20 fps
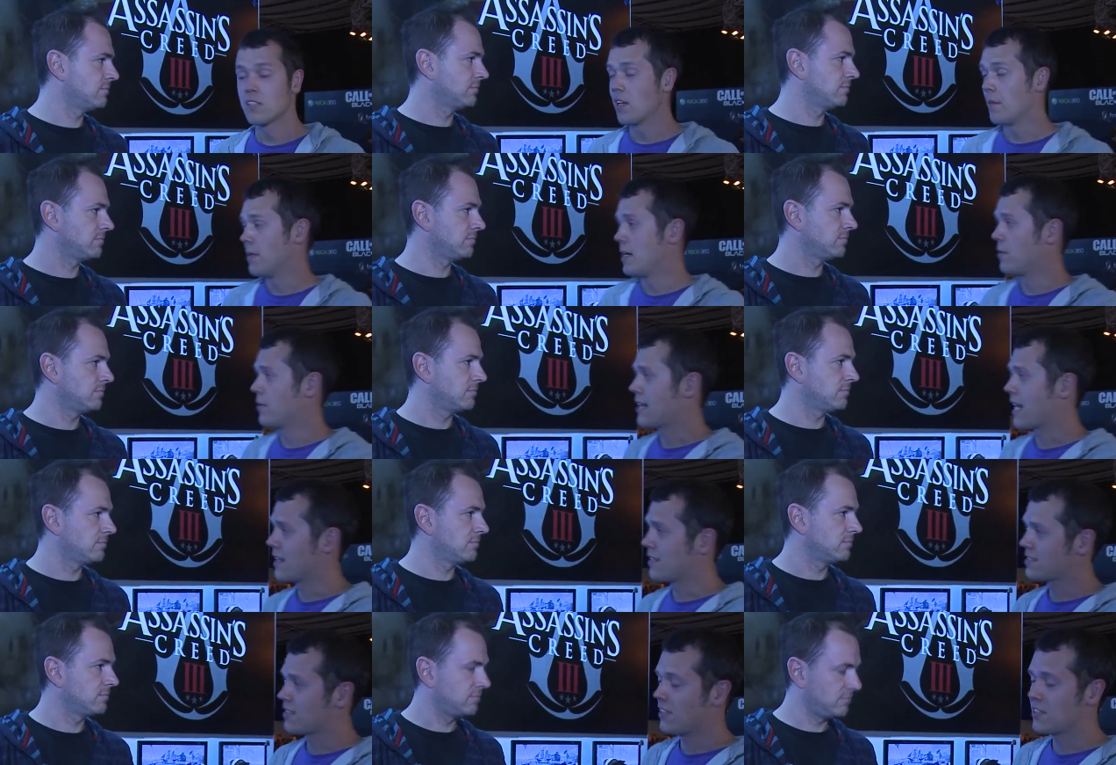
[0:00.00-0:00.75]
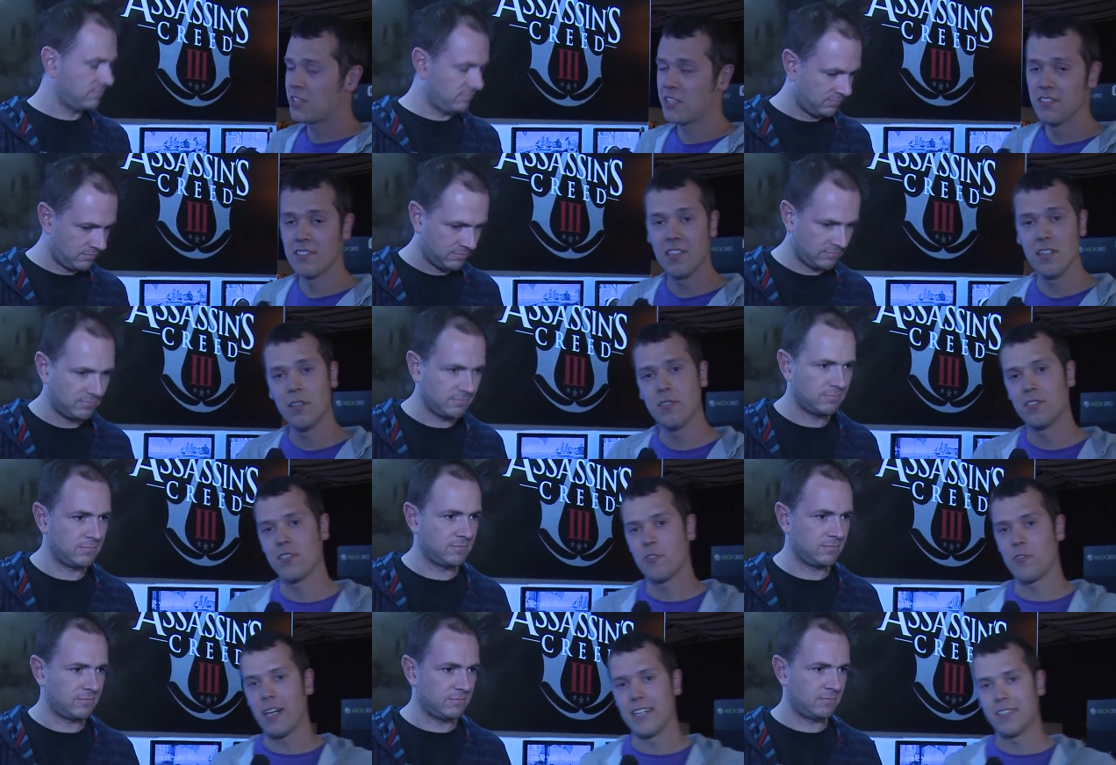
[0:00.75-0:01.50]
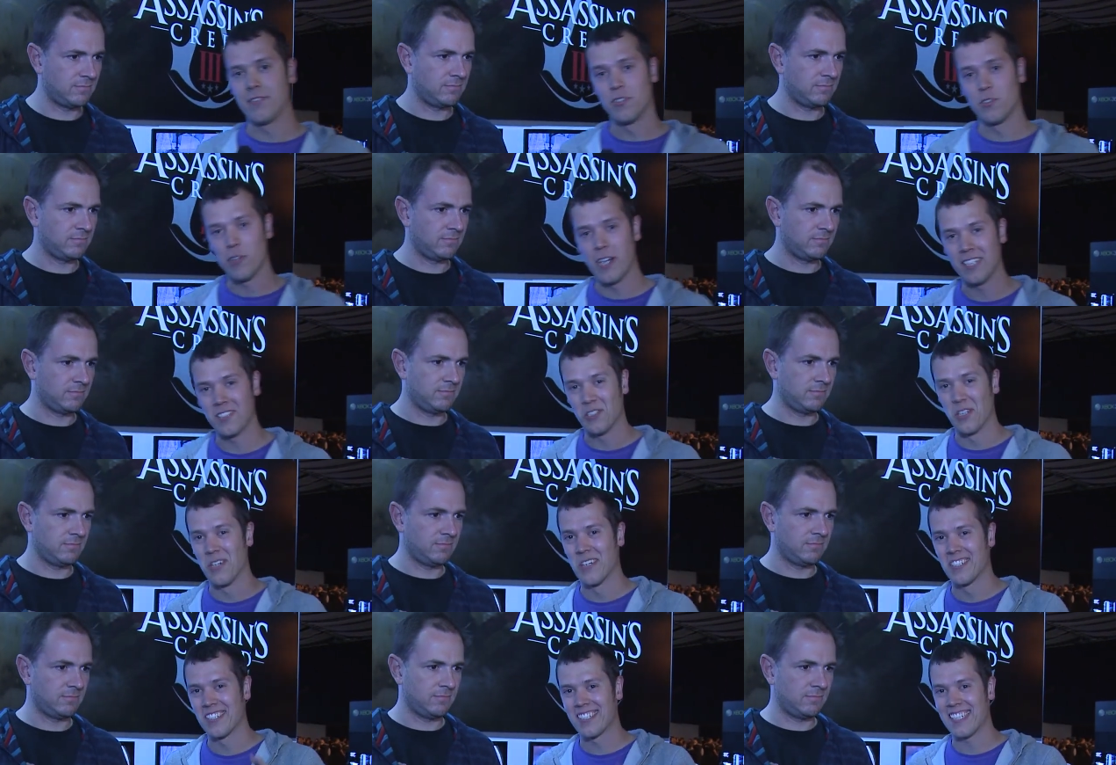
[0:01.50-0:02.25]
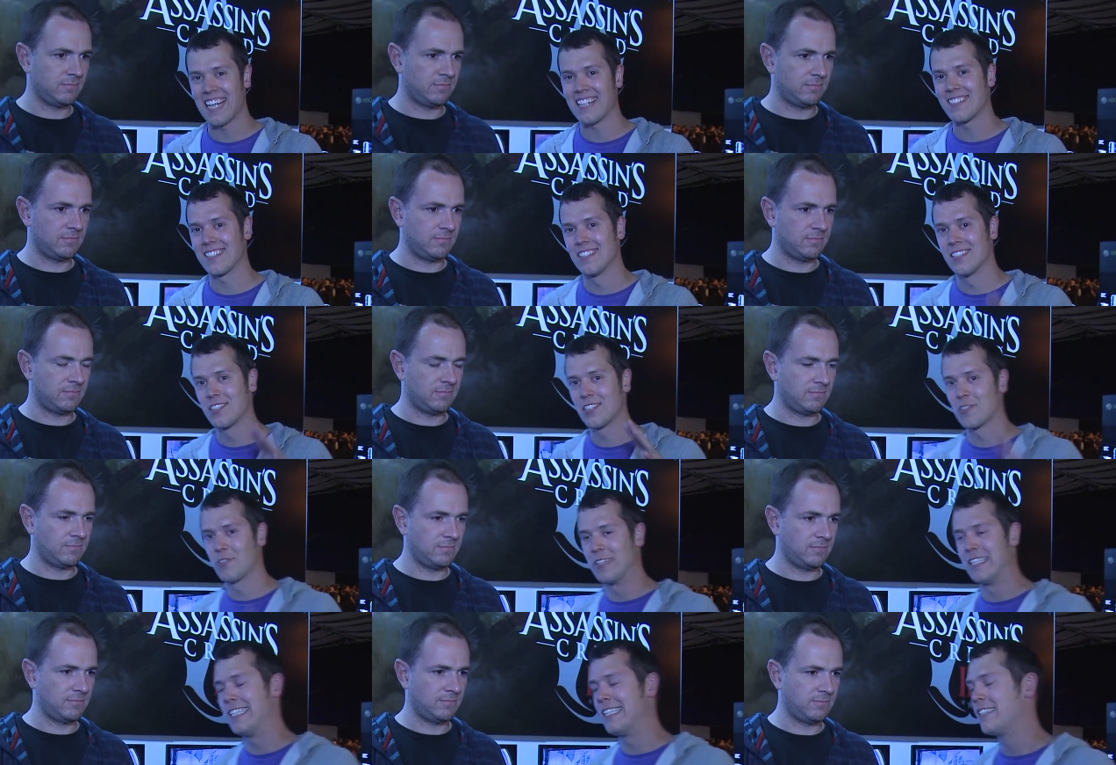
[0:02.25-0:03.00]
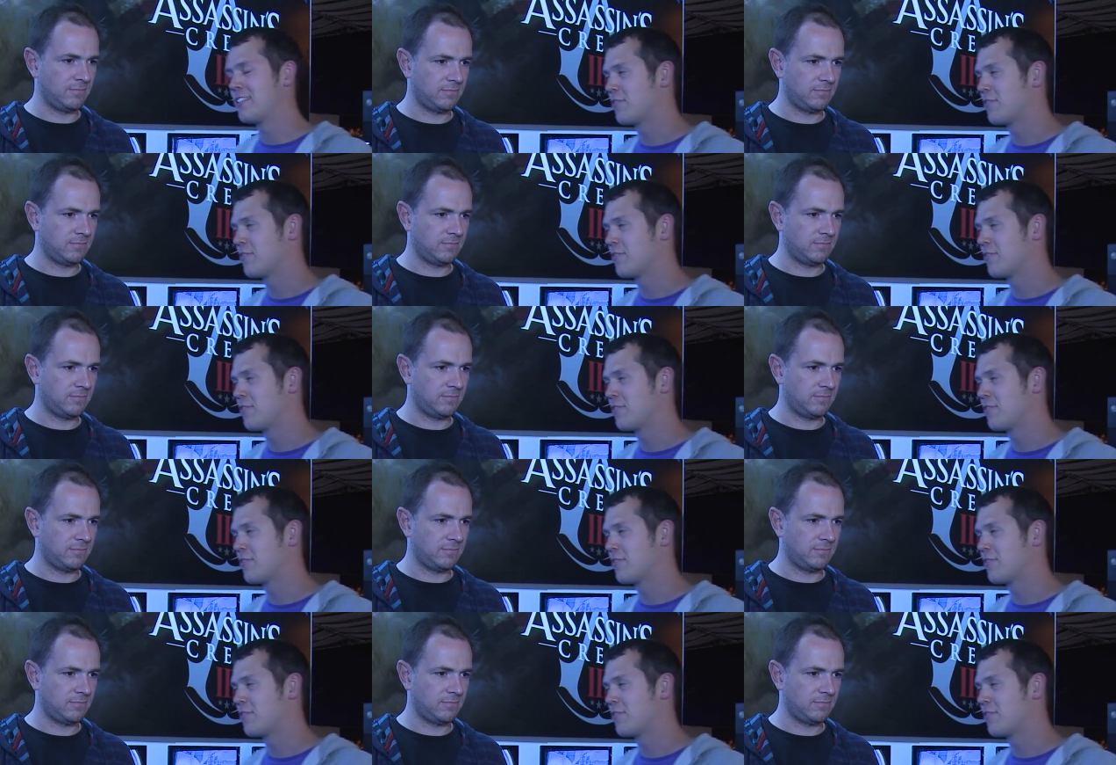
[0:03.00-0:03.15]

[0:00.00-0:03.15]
Speaker 1: So I'm here with Alex Hutchinson, who's the creative director on Assassin's Creed